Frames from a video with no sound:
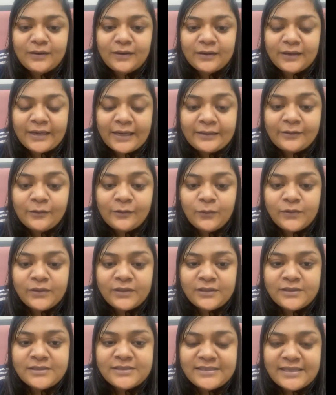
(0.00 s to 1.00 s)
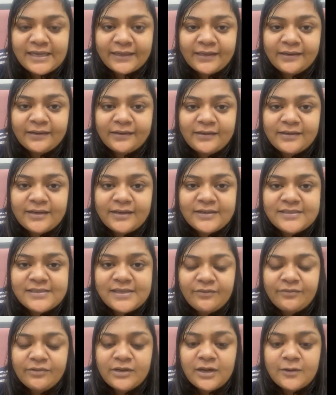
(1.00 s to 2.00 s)
Ketu in the second and
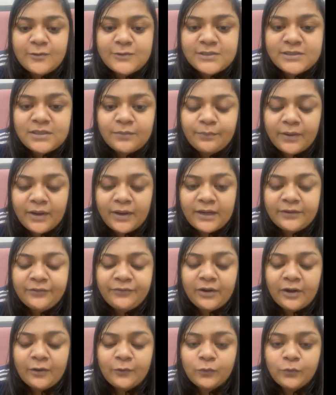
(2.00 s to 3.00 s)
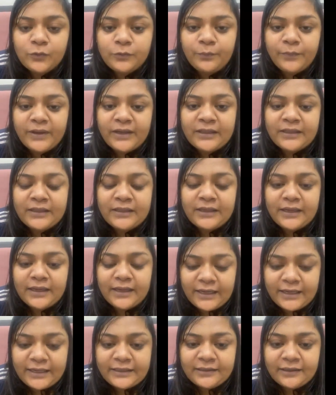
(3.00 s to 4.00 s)
seven houses apart, Rahu would be in the
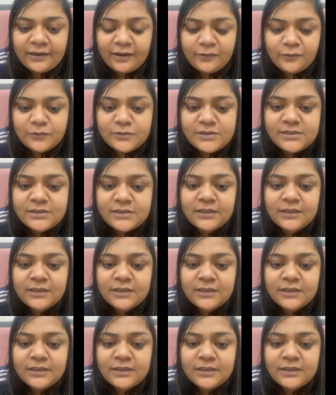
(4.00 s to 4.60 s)
eighth house.